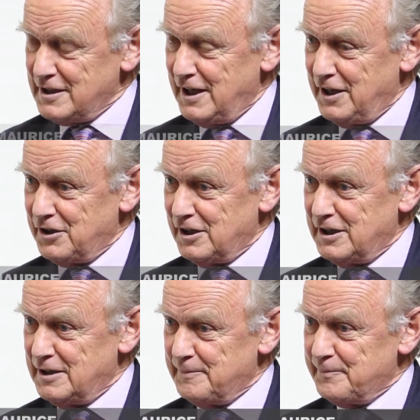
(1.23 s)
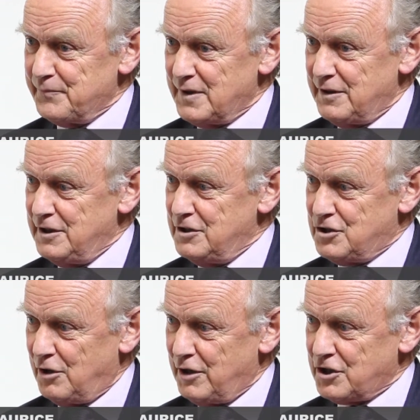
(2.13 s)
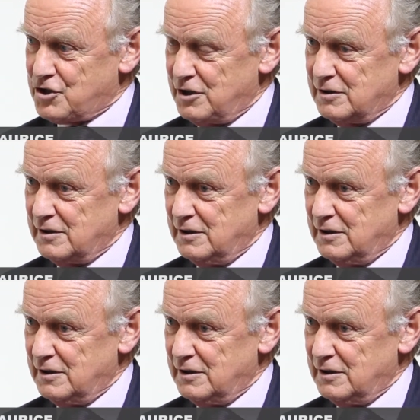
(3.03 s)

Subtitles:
and I am the director,